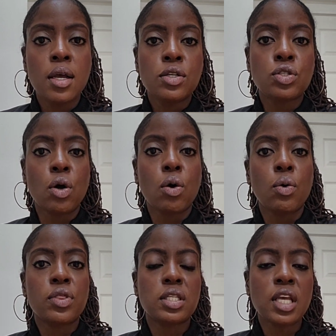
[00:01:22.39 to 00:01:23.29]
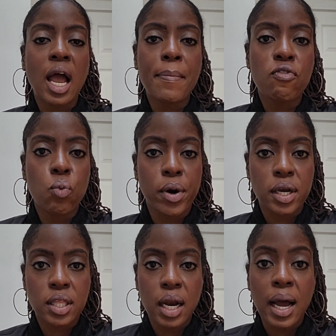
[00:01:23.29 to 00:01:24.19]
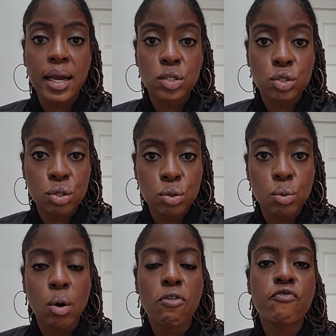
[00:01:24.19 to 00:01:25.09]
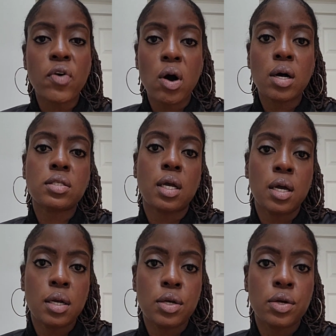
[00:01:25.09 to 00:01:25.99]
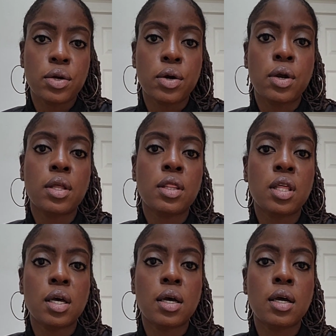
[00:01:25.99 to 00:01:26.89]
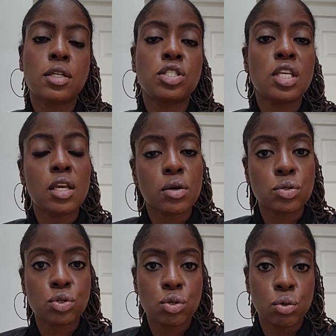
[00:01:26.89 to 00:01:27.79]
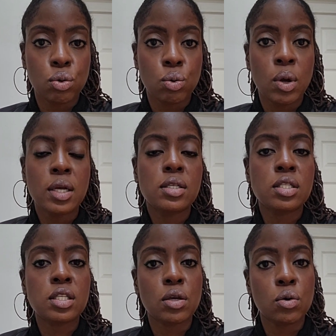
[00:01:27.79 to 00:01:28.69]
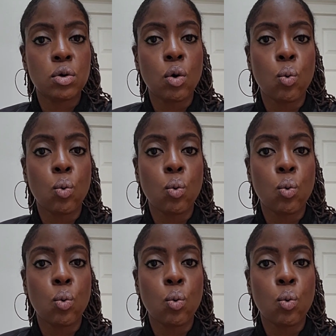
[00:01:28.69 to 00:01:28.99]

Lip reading: So, the type of work that I do falls under the Tier 2 skilled